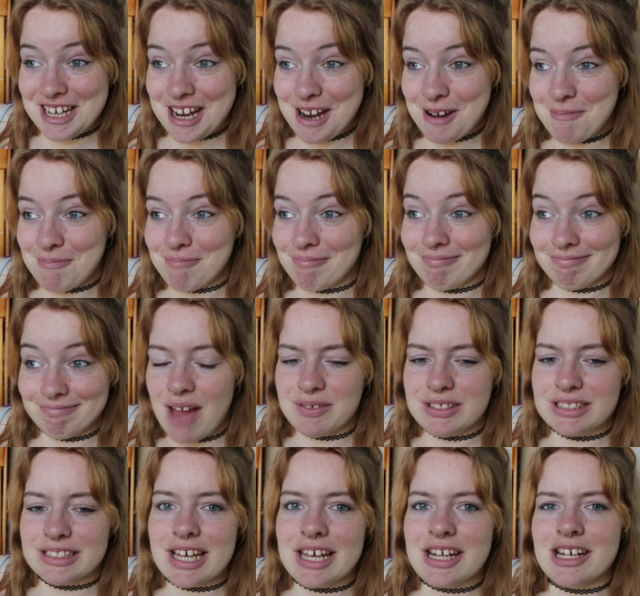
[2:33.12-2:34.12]
I'm, I've
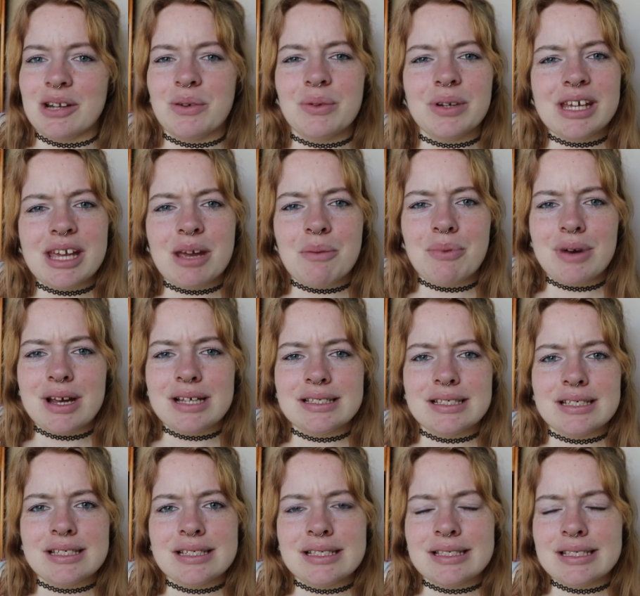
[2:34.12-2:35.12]
decided I want to get
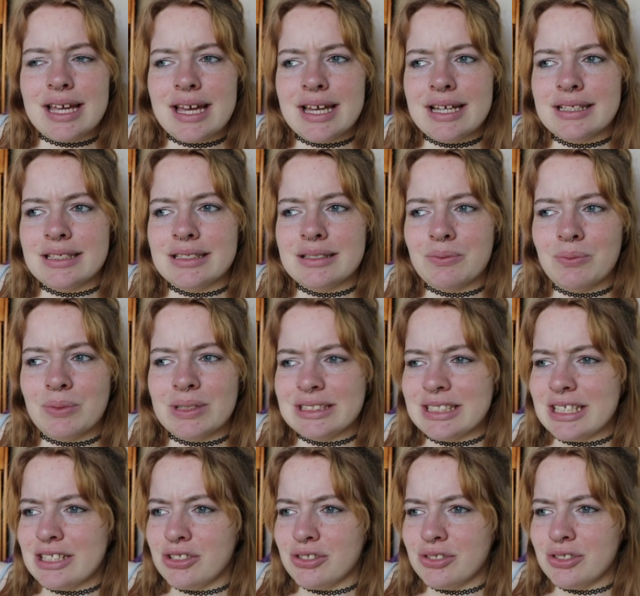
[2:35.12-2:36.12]
braces, and
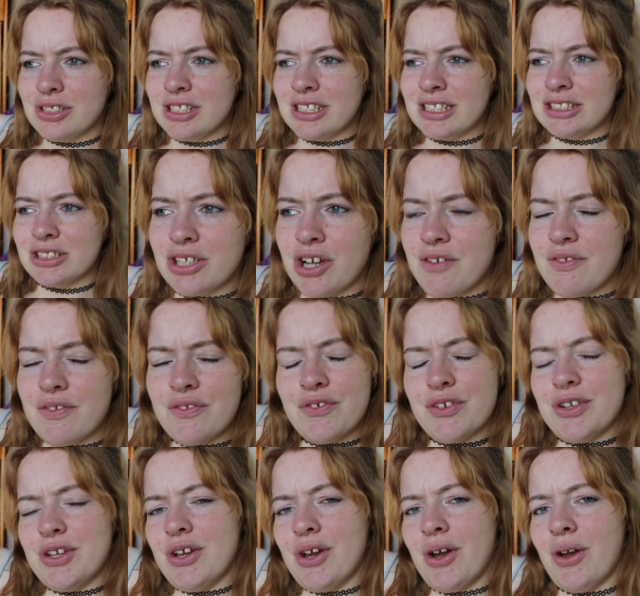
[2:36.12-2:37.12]
once I do, it's over for
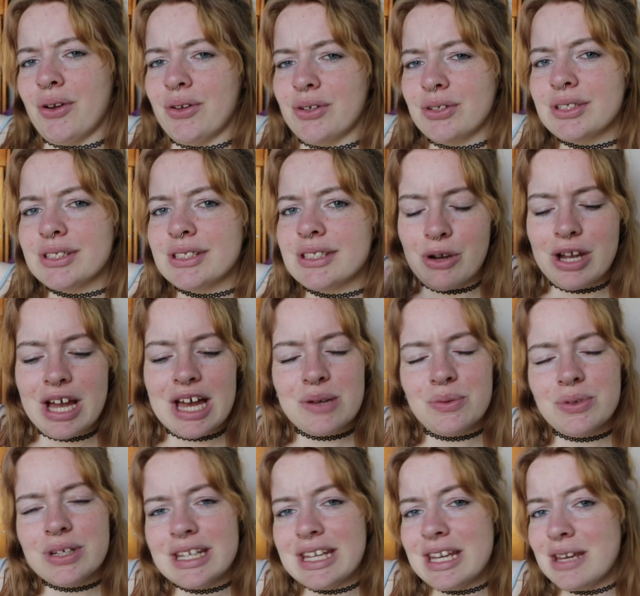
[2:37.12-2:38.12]
you hoes. I kind
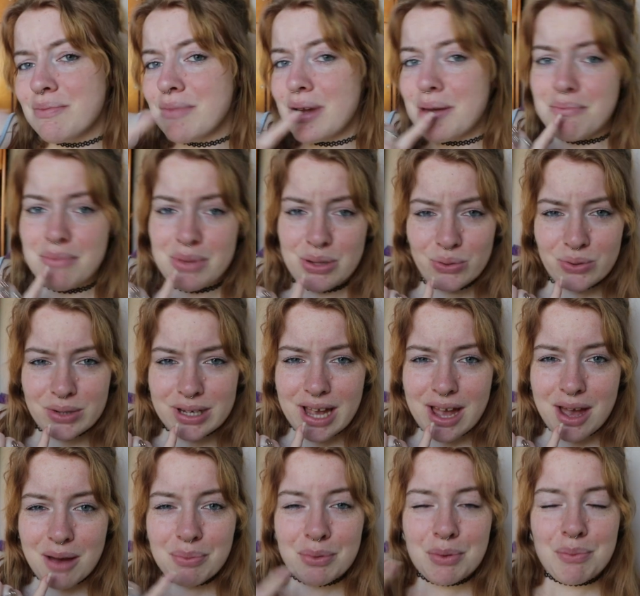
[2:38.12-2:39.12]
of want to keep my middle
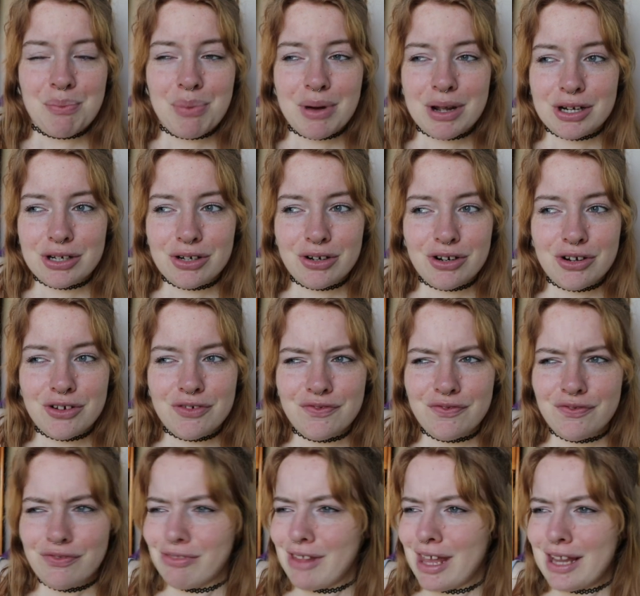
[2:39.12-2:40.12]
gap, but I don't know
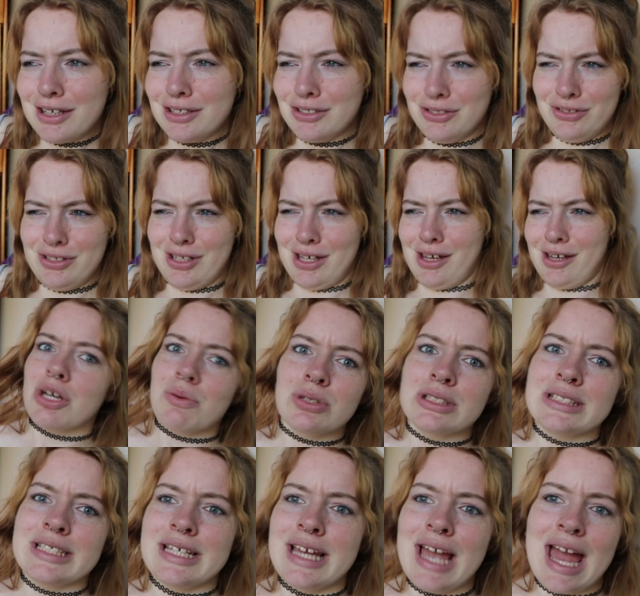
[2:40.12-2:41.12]
if they can do that. So we'll
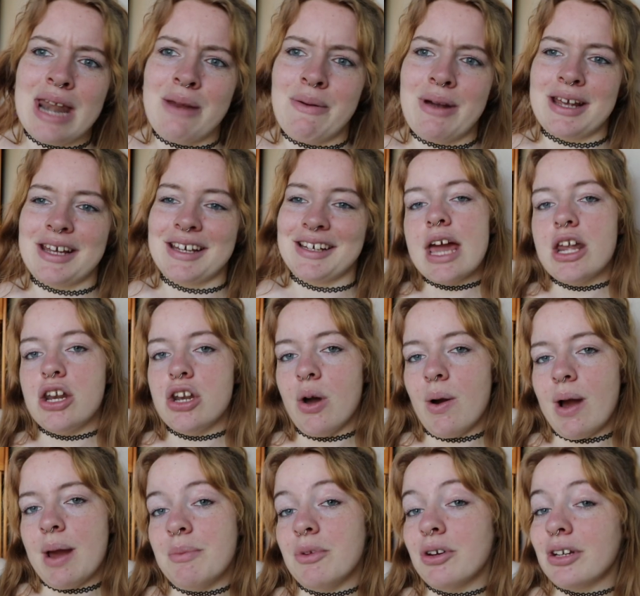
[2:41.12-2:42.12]
see. Anyway, and no,
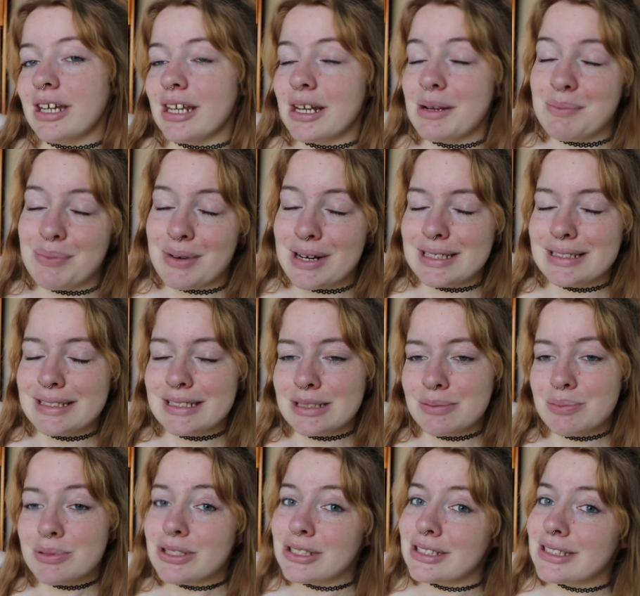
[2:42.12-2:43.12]
I'm not getting braces
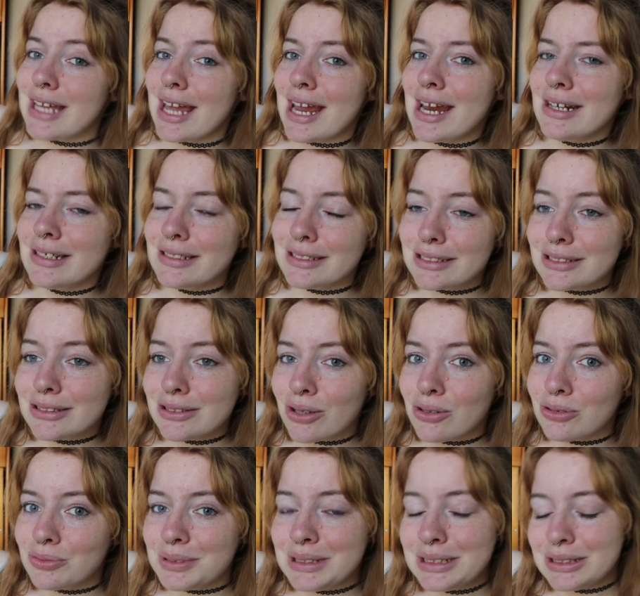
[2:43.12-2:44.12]
because the haters
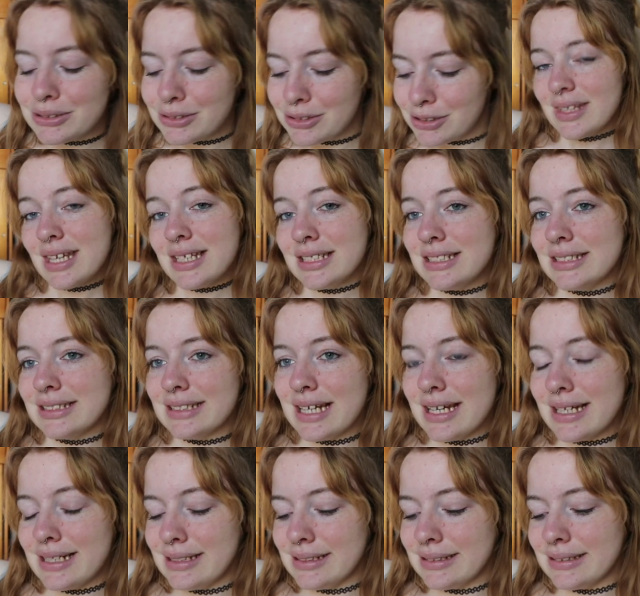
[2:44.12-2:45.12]
told me to. Just
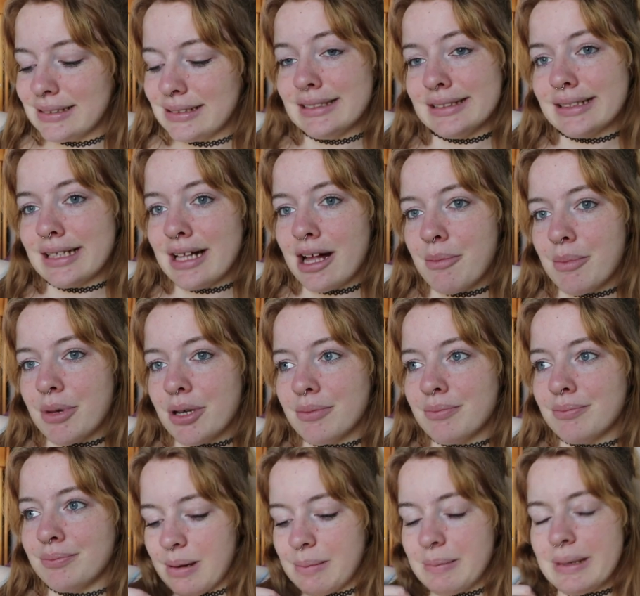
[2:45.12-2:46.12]
like, disclaimer,
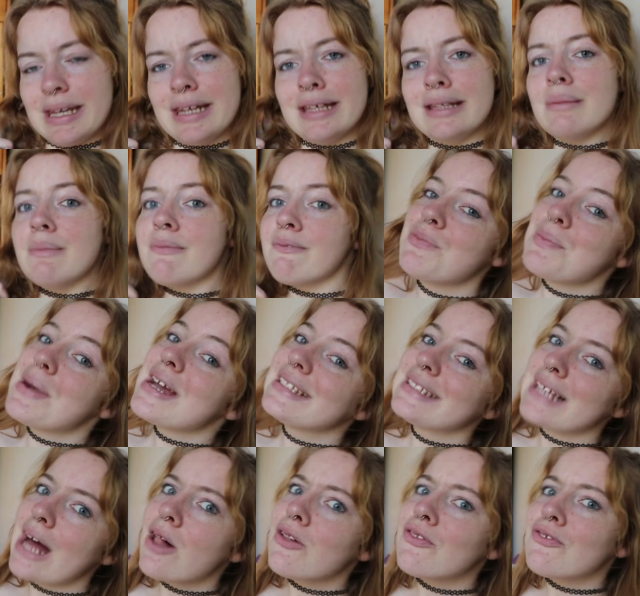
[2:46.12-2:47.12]
I'm getting them for
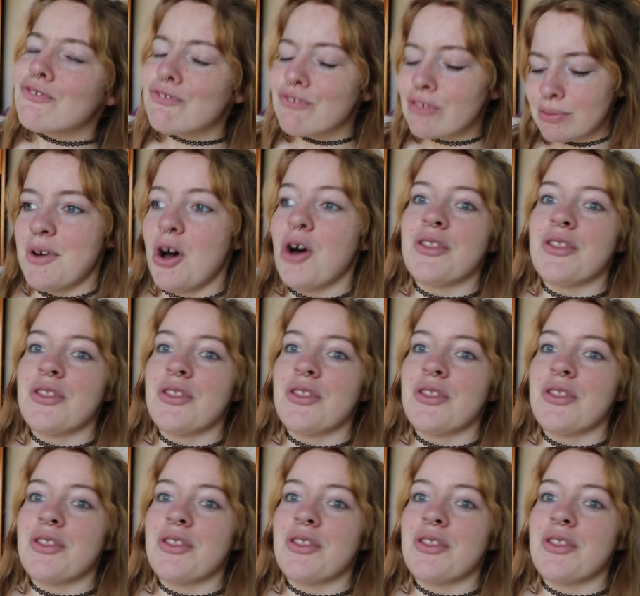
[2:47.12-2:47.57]
myself.